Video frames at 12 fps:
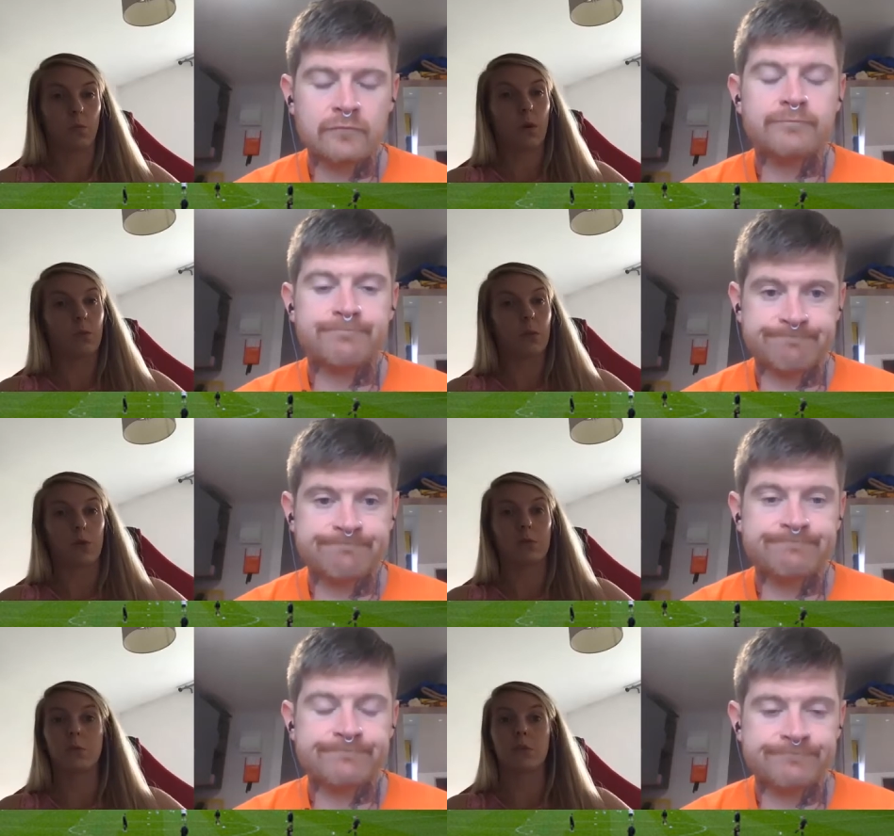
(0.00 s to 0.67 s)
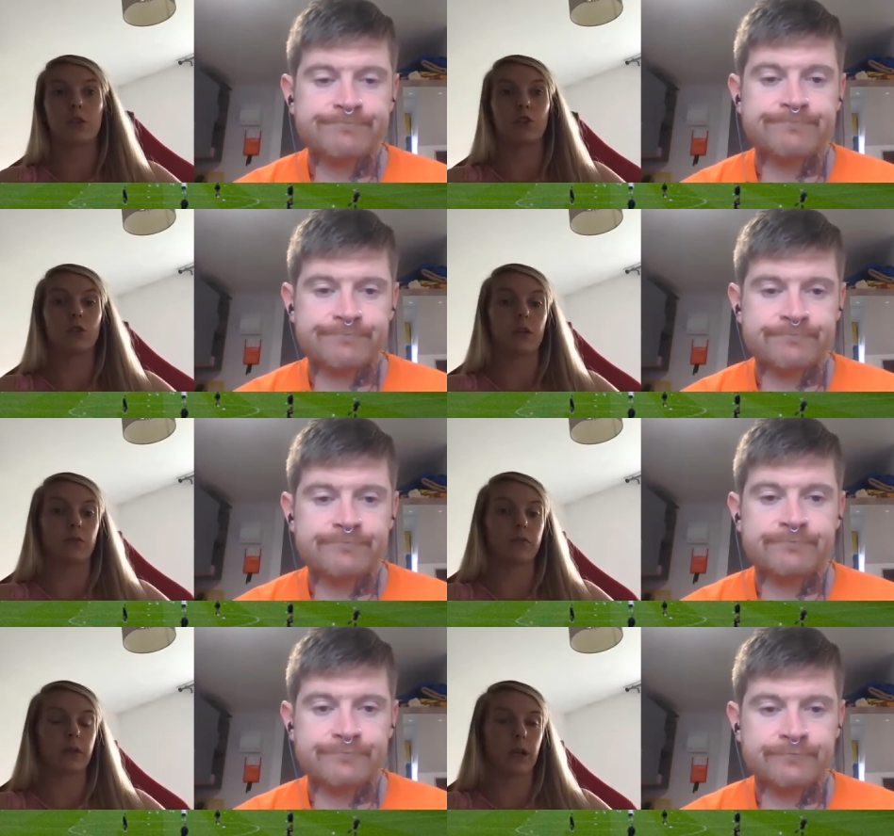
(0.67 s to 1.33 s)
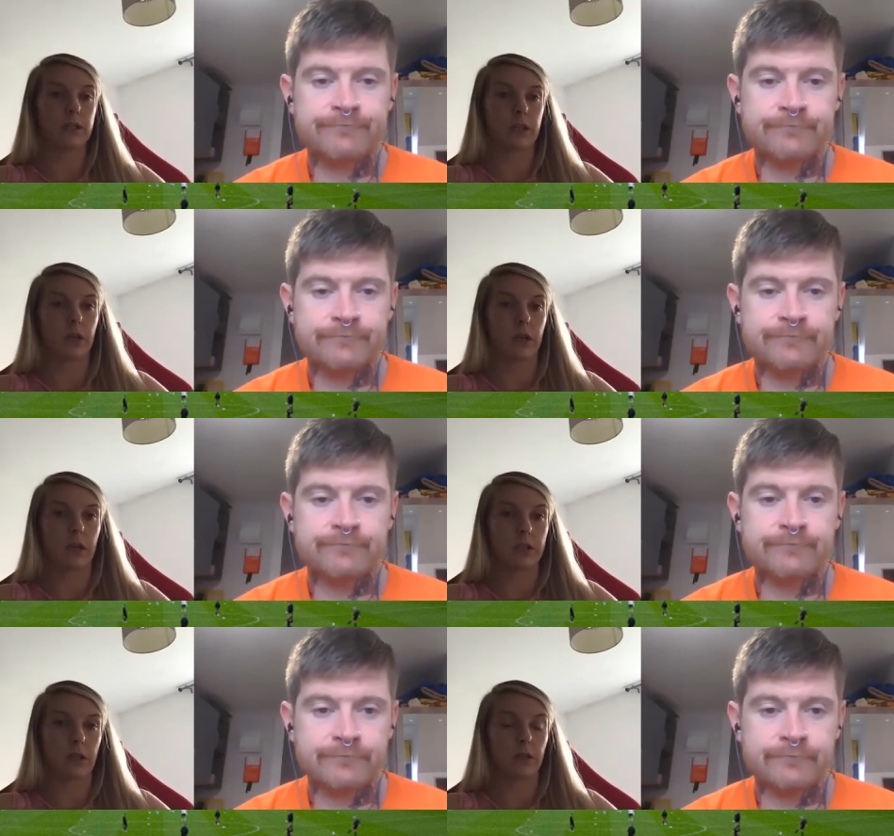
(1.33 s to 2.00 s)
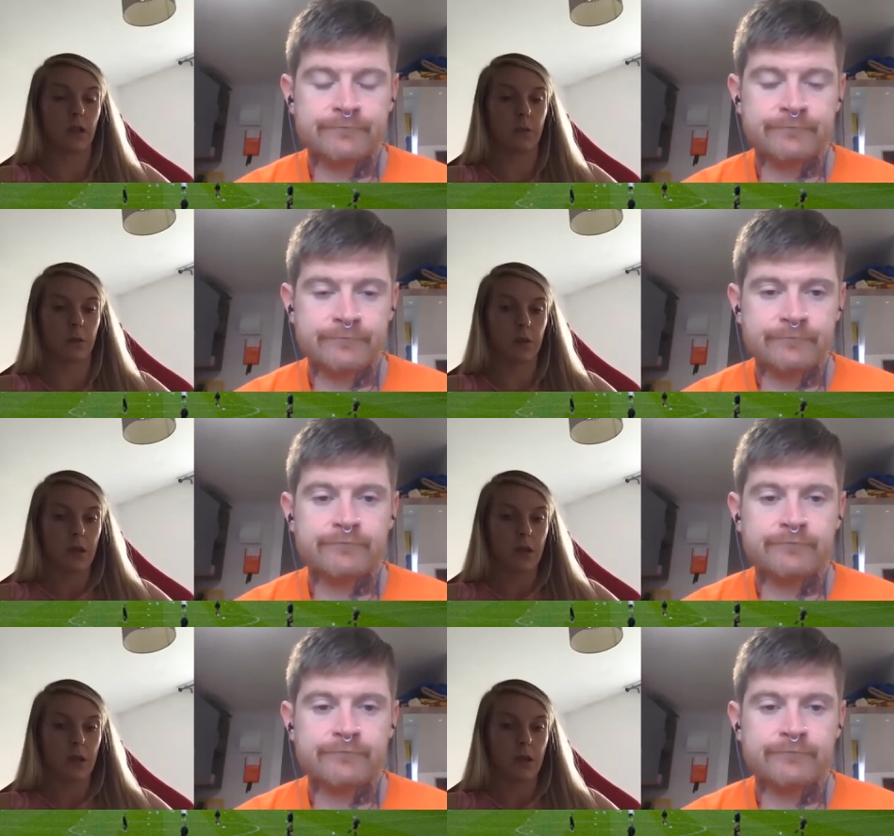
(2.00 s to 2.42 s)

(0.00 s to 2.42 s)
Speaker 1: what we probably should have as a as a club.